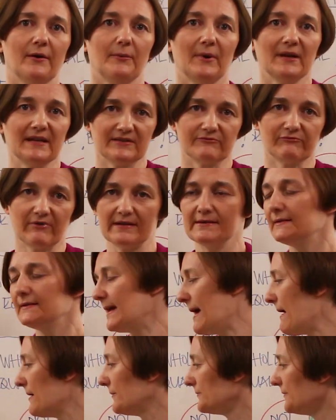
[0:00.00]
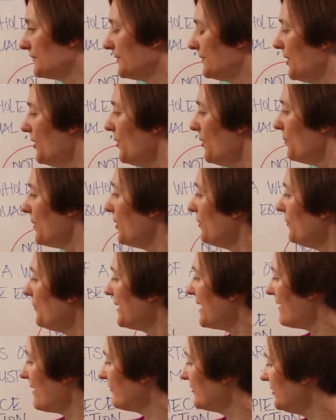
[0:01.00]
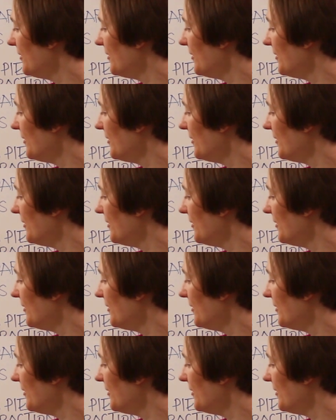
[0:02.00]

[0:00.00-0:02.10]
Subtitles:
when it's written down? Well, we have a